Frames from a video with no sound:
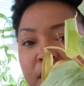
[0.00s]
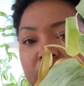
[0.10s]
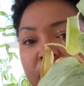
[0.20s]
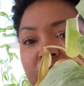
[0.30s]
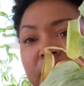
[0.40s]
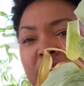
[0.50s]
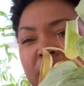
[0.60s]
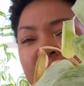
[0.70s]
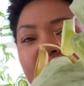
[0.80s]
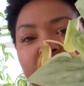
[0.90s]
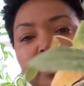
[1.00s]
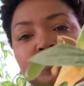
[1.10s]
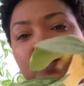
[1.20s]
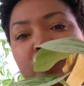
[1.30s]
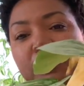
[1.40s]
They're in
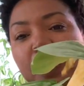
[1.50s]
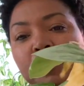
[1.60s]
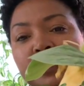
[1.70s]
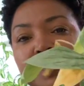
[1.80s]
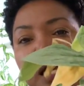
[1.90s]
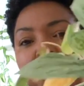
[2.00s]
line with, I would, I